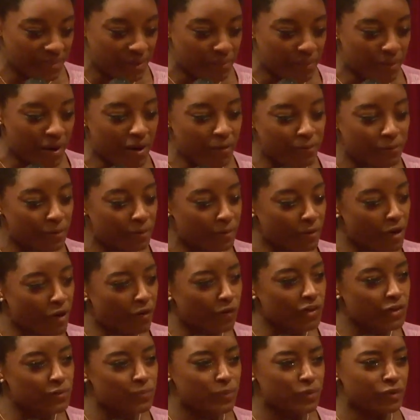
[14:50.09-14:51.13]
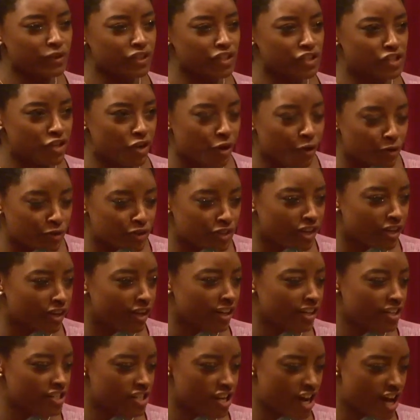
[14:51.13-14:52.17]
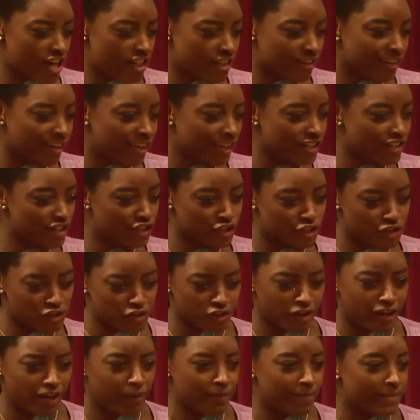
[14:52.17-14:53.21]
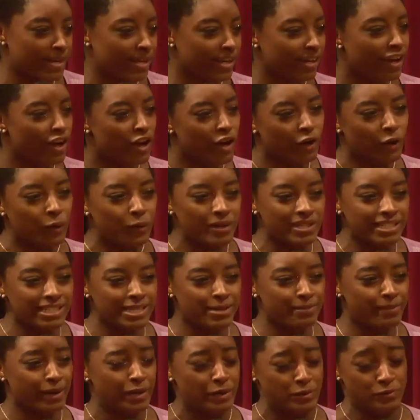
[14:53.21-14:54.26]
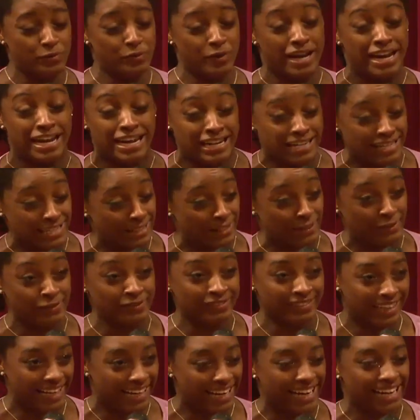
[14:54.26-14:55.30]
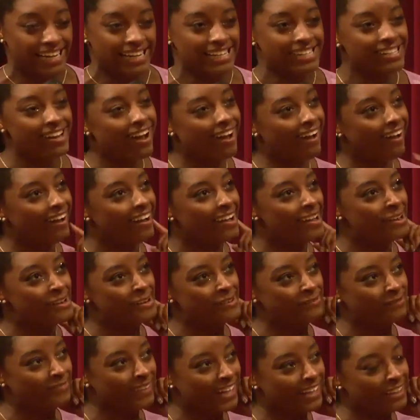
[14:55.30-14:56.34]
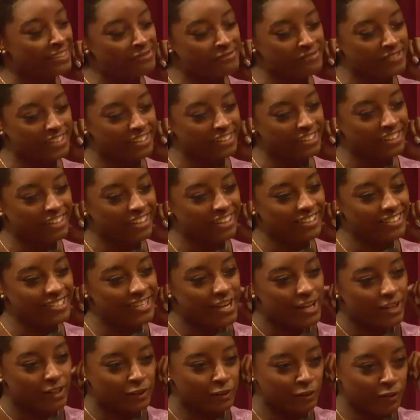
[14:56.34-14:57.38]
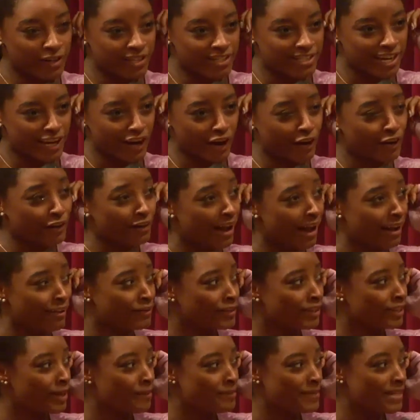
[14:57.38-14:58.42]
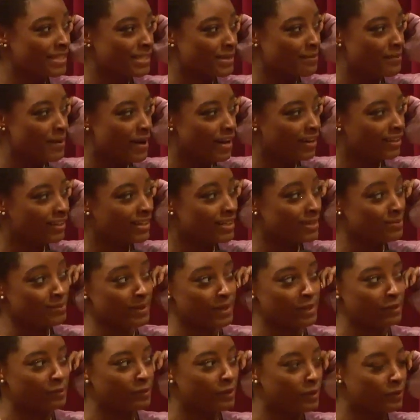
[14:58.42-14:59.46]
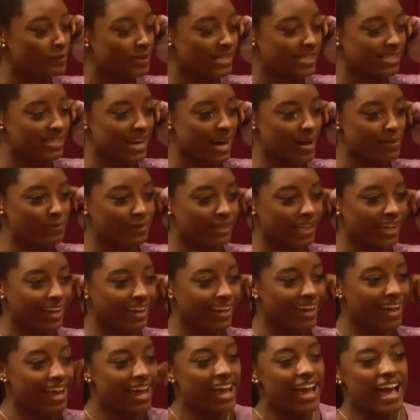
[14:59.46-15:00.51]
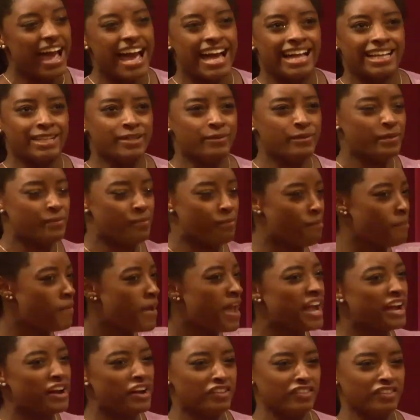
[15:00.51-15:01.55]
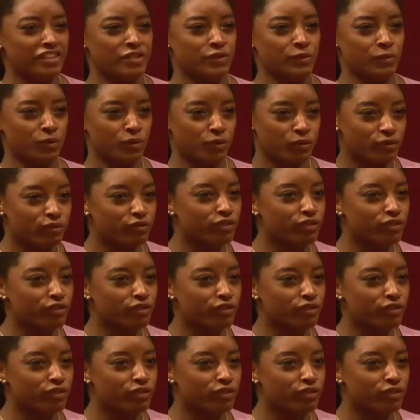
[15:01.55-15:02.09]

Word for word: But we were always pulling jokes on each other and screaming, going to bed way too late um, in the village. Laurie's like, are you ever coming to bed? Because me and Laurie would stay up late. Aly would bang on the door,